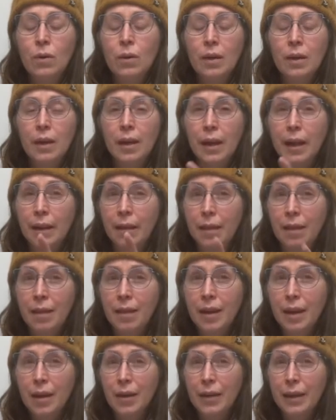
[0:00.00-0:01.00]
in
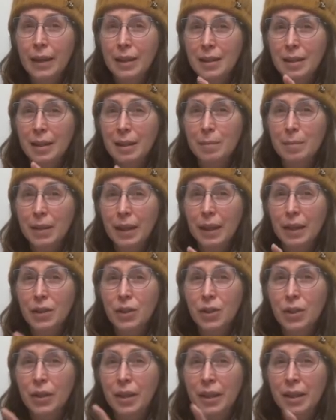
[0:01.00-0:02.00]
theory, it seems like it
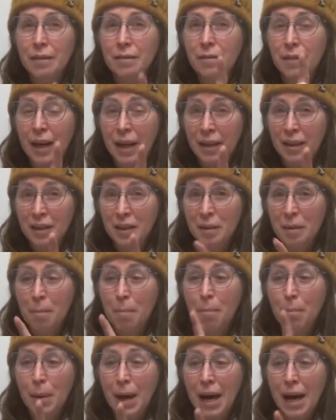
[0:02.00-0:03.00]
should need a vent,
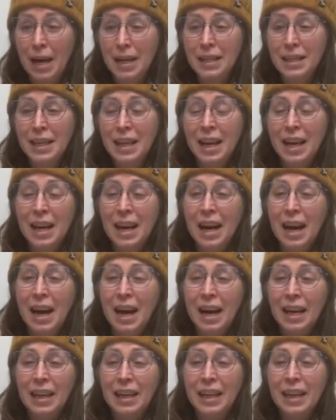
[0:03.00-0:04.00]
but
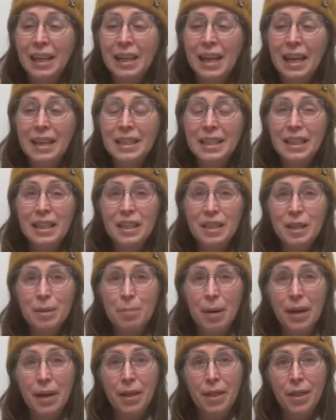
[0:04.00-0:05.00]
I connected it to my
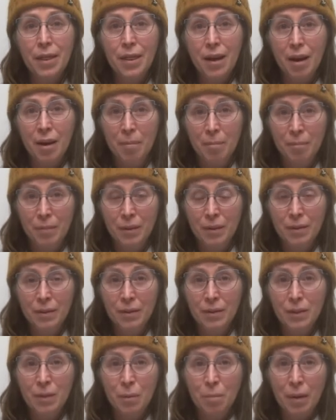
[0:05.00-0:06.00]
thumb.
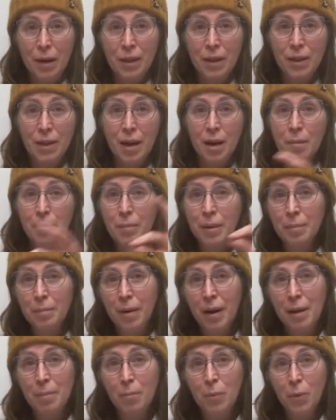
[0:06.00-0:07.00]
So my thumb and my
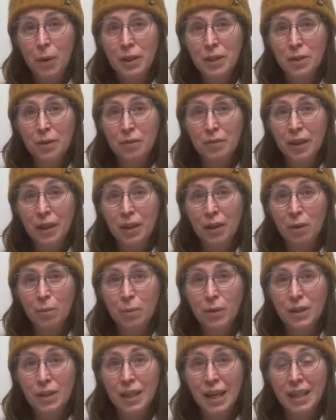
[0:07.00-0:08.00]
pointer finger were
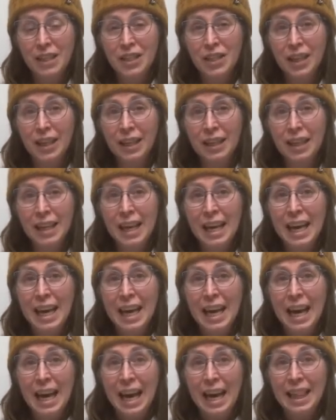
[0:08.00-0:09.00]
touching,
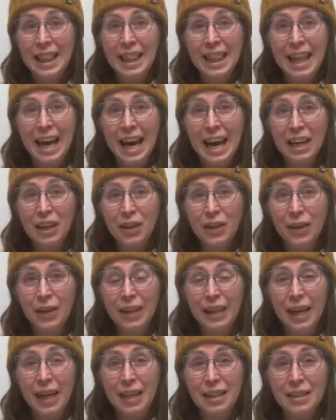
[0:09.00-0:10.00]
and that
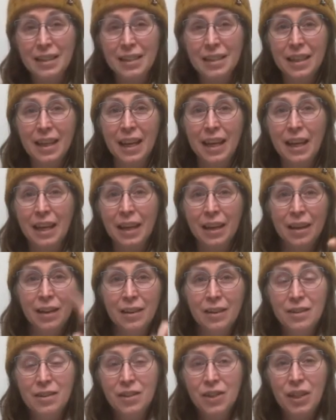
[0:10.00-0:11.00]
creates a
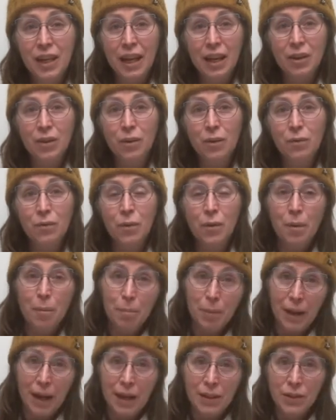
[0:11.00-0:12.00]
channel for the
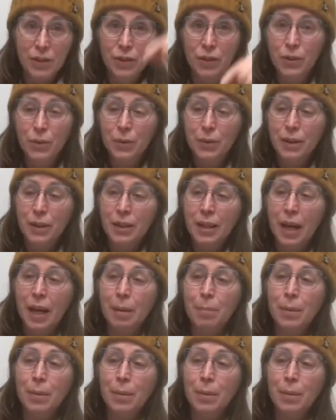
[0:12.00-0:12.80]
plaster to escape,